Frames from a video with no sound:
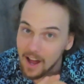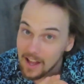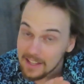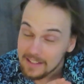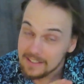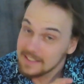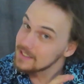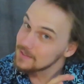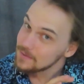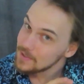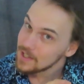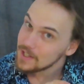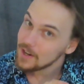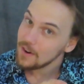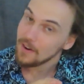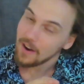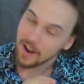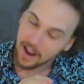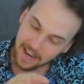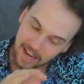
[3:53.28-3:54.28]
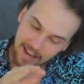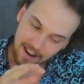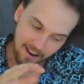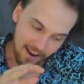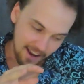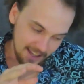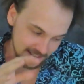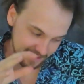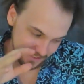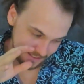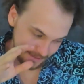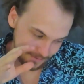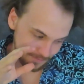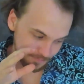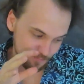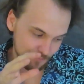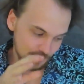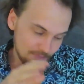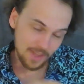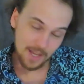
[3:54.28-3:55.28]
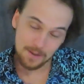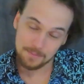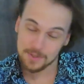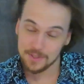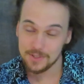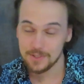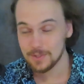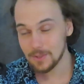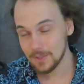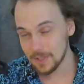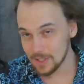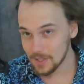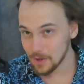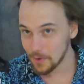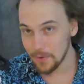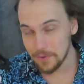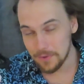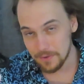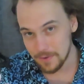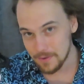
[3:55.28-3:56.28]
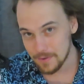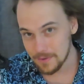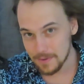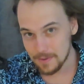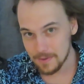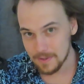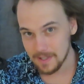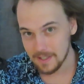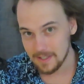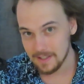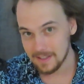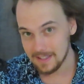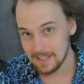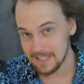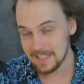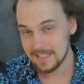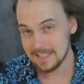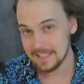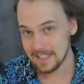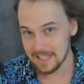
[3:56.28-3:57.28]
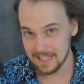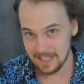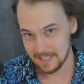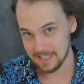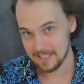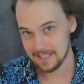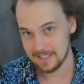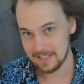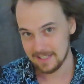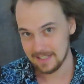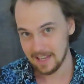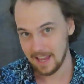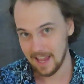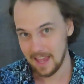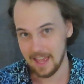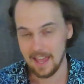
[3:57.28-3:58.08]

in this video, I'm going to sort of go through these things,